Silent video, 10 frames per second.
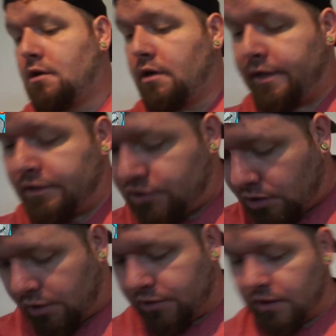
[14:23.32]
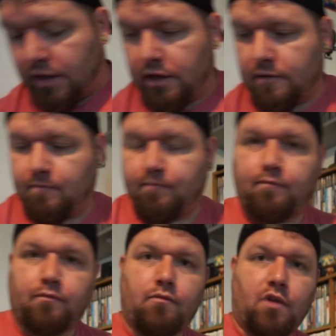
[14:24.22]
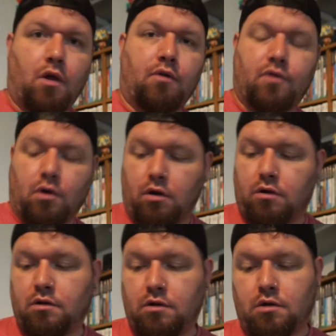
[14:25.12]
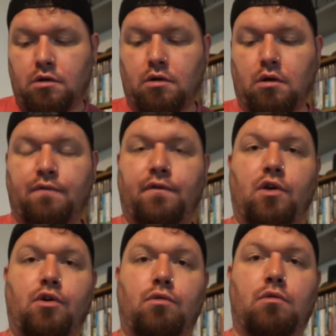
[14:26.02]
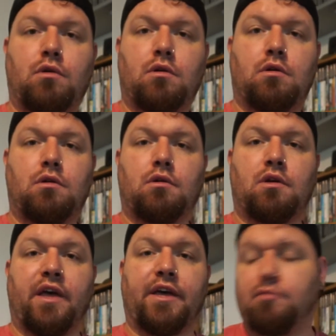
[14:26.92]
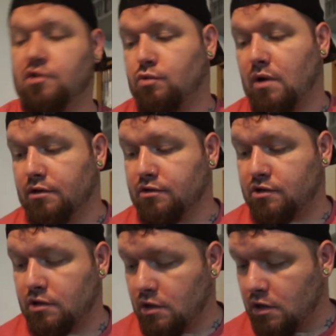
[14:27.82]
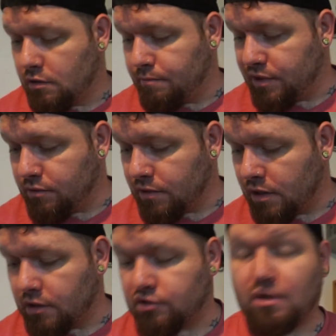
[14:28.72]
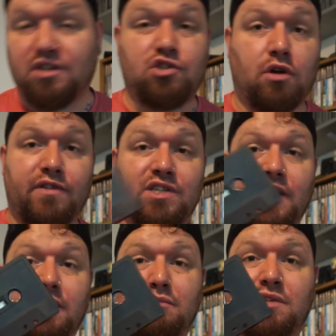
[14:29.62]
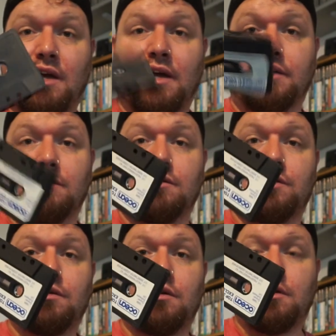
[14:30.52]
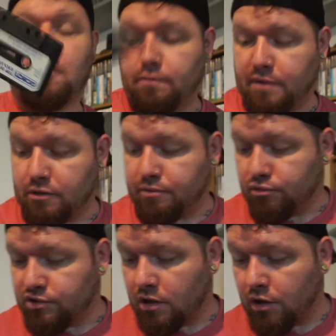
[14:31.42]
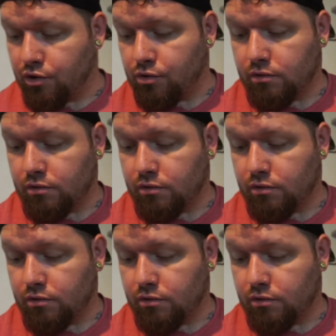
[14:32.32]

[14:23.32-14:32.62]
Inside there, I've got a few games as well as cover tapes and people's own